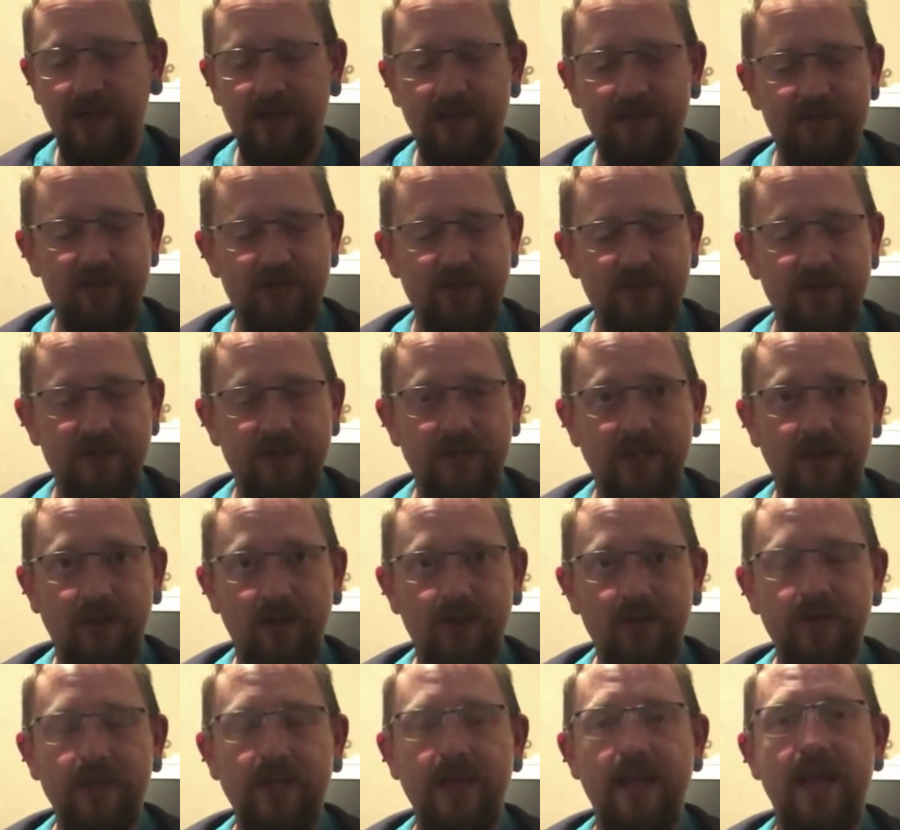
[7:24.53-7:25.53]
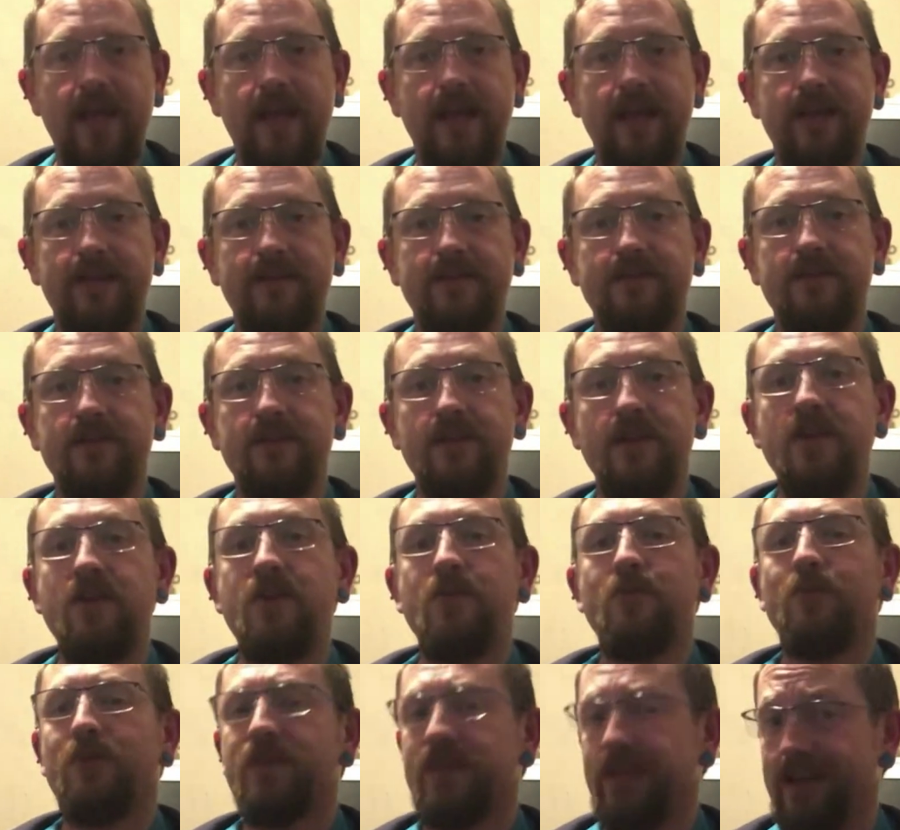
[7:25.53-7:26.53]
shoes and a cloak, and
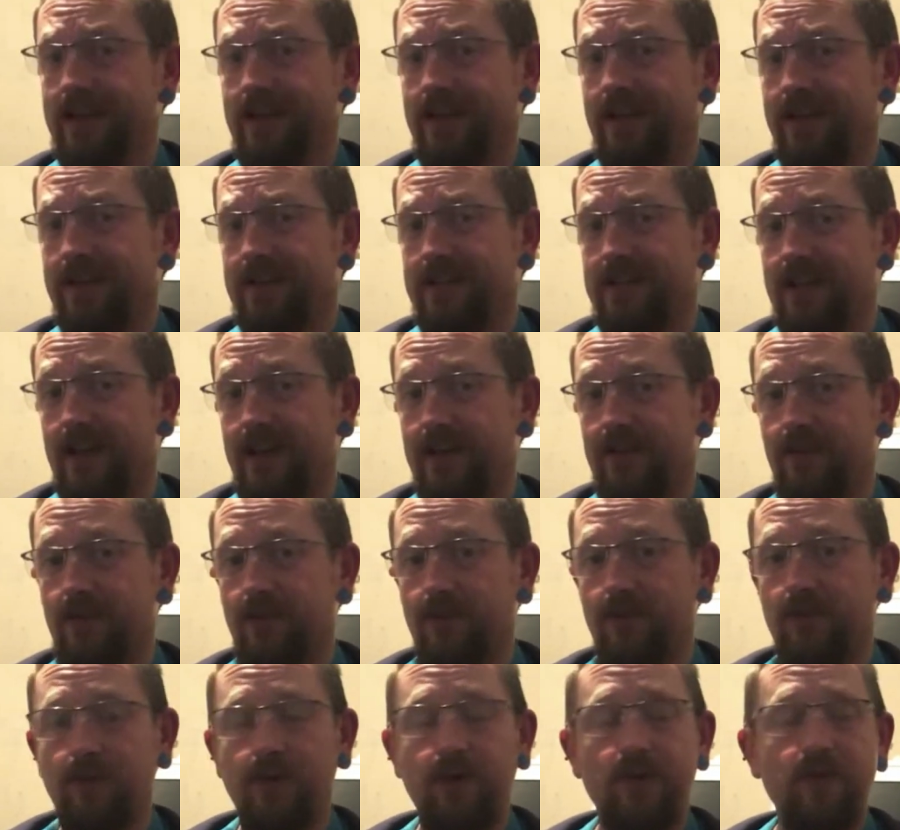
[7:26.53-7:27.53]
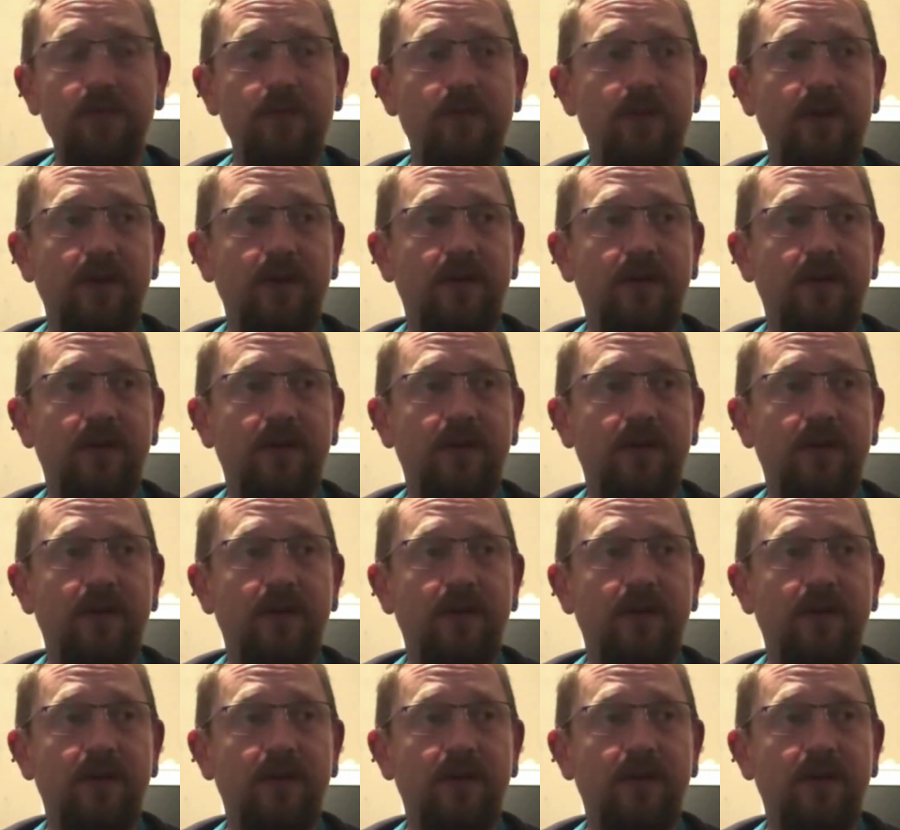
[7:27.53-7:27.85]
with any luck started on the robe.